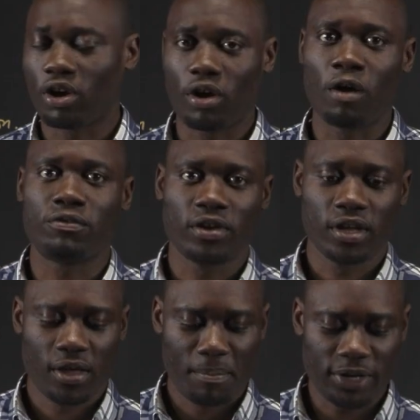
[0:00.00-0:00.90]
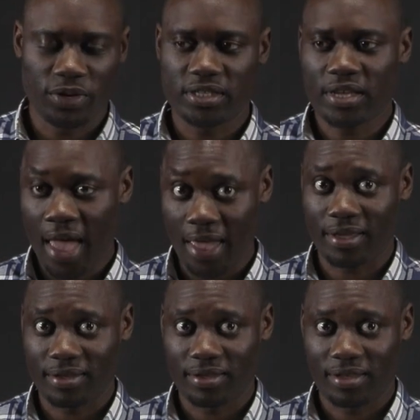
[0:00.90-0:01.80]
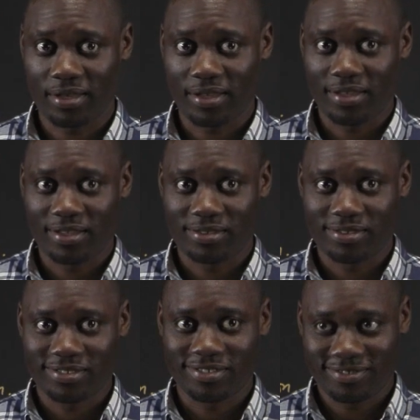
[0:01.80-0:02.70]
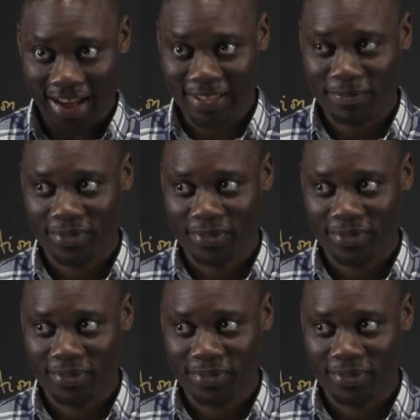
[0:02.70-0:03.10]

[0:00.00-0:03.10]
of matrix A, right?